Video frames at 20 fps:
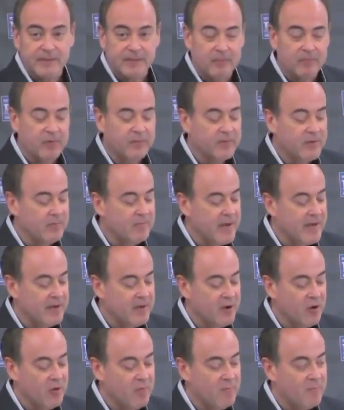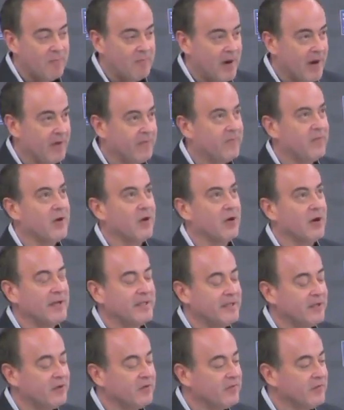Some of you may know my very
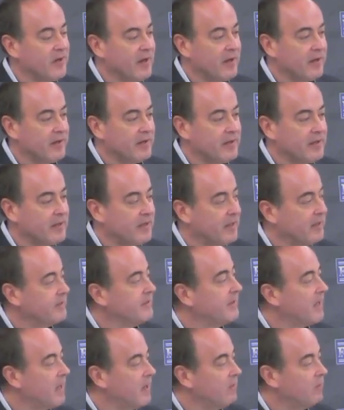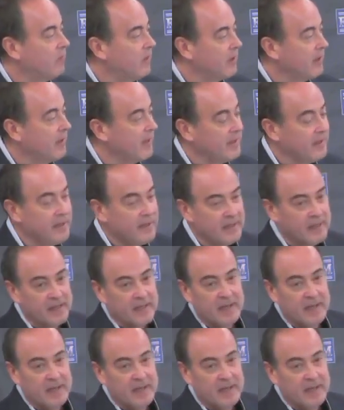dear friend, Don Willett,